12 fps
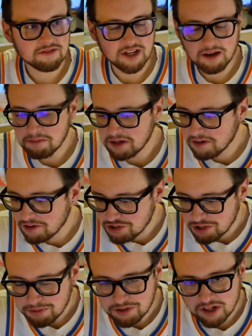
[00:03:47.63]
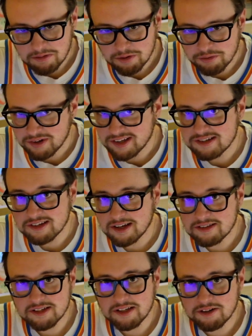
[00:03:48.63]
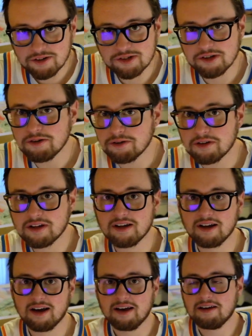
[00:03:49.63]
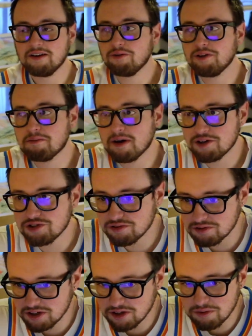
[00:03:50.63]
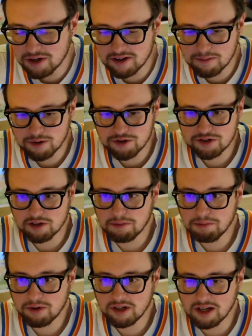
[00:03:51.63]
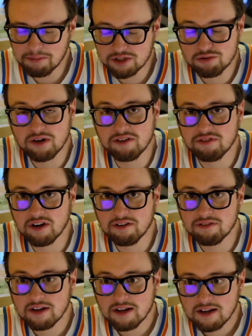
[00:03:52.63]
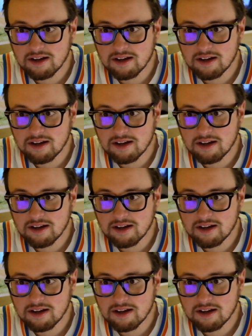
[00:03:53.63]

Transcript: damn near a triple-double when he's 19 years old. I can only imagine, what numbers he'll be putting up at 25.